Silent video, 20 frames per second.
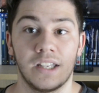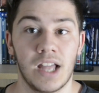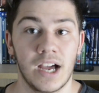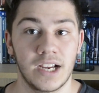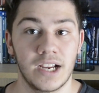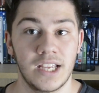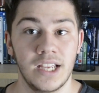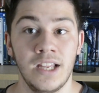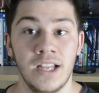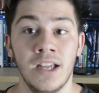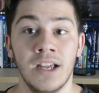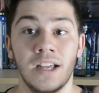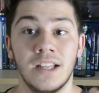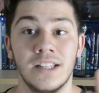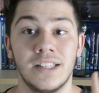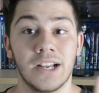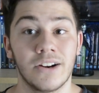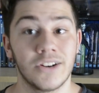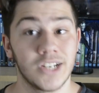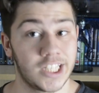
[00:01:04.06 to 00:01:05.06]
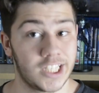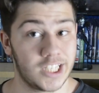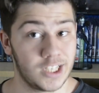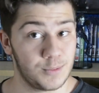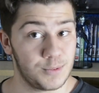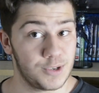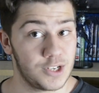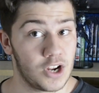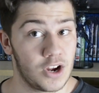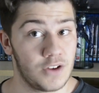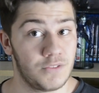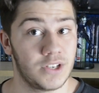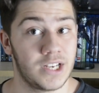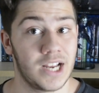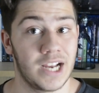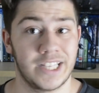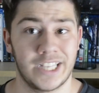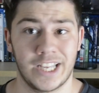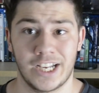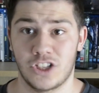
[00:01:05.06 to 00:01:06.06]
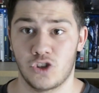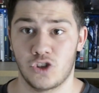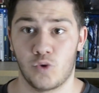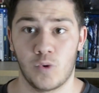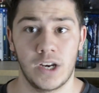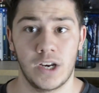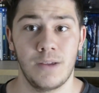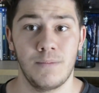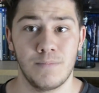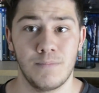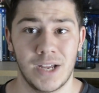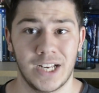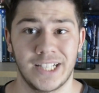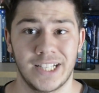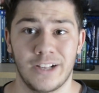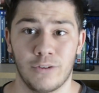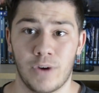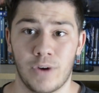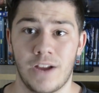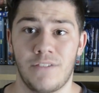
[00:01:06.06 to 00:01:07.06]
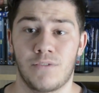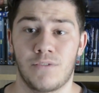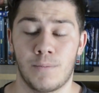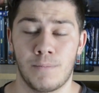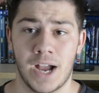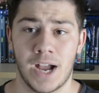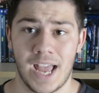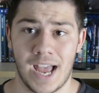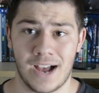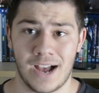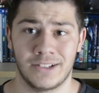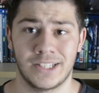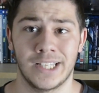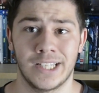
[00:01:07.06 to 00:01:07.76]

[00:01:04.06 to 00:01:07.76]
lucky there is Cinema Nova that's like 20 minutes away from my house.